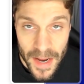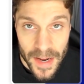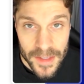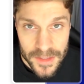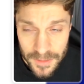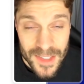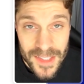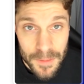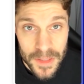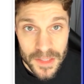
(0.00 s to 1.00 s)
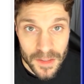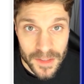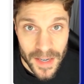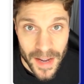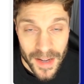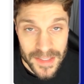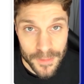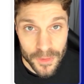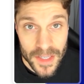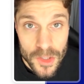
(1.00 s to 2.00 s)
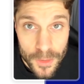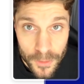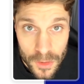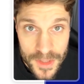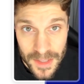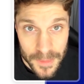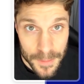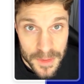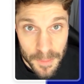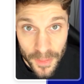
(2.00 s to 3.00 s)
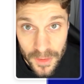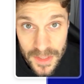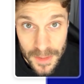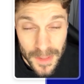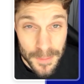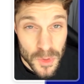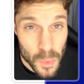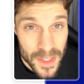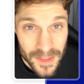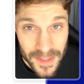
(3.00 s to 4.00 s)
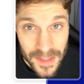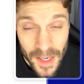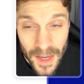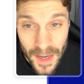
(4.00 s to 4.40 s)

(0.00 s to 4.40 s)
And this can be done at different intervals, sometimes monthly, sometimes weekly.